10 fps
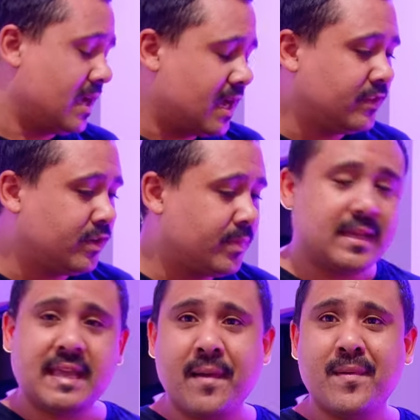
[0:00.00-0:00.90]
a little bit
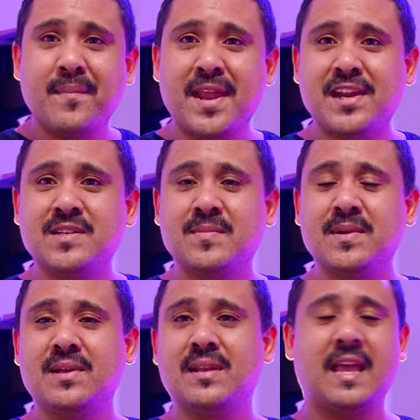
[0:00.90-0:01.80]
of cable
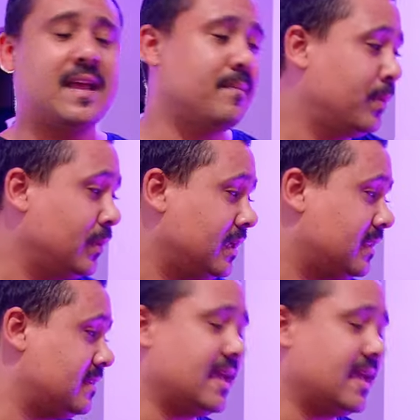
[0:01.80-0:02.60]
management and putting the